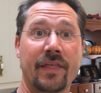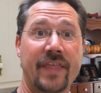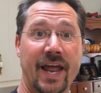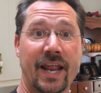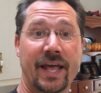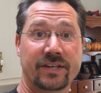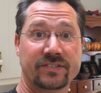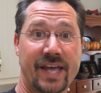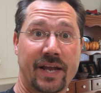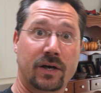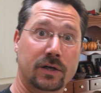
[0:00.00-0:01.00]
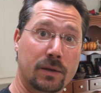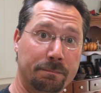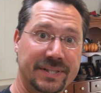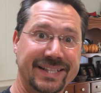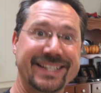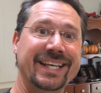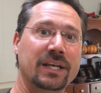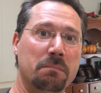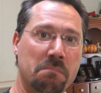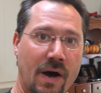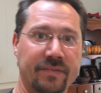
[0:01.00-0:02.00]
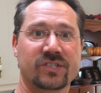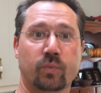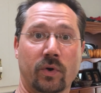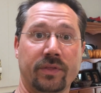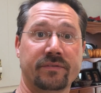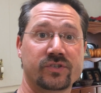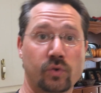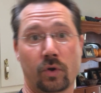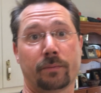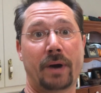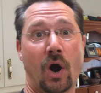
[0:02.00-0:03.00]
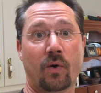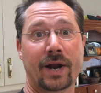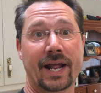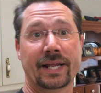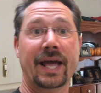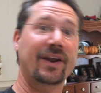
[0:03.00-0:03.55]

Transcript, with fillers: that has had a complete month's worth of solar power on it.